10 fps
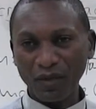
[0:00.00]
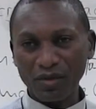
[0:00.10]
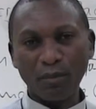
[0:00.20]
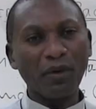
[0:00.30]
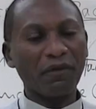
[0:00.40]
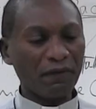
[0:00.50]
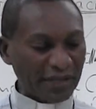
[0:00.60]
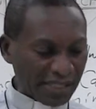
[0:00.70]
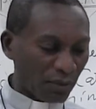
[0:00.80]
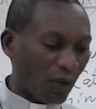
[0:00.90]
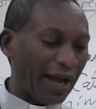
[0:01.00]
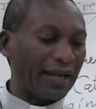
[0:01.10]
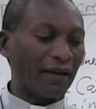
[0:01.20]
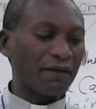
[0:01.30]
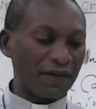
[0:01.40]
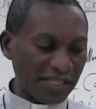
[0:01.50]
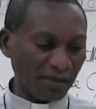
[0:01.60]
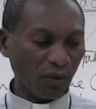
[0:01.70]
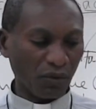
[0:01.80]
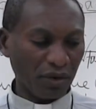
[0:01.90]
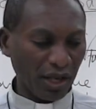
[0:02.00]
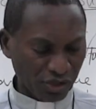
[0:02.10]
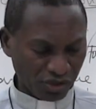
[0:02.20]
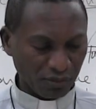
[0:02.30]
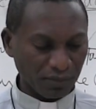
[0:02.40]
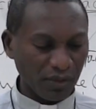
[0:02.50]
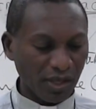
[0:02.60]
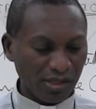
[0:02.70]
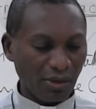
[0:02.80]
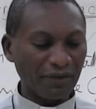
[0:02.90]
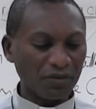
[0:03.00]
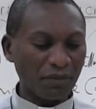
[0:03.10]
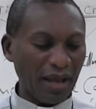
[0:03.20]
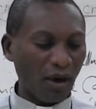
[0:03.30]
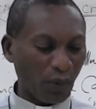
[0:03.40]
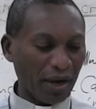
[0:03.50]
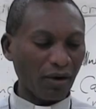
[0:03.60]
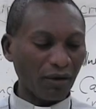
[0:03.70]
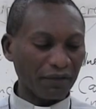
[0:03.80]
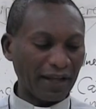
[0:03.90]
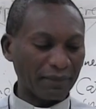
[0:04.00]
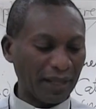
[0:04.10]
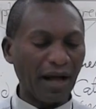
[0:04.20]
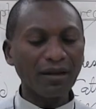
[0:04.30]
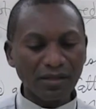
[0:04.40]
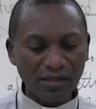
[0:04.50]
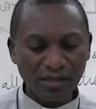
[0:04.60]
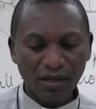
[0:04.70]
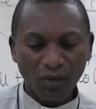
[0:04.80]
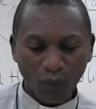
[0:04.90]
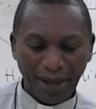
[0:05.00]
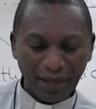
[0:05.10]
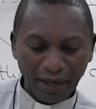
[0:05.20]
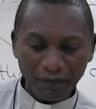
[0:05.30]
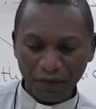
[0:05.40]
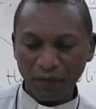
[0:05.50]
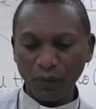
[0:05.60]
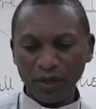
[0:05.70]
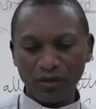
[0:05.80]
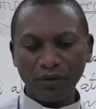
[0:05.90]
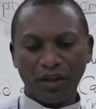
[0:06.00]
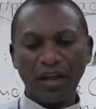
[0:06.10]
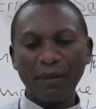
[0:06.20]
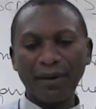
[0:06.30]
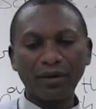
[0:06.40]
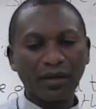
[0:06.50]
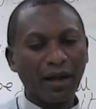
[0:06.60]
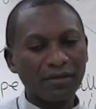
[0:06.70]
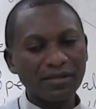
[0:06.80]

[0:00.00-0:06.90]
So both visible and invisible creation. So we have to be aware of that, because whenever we hear about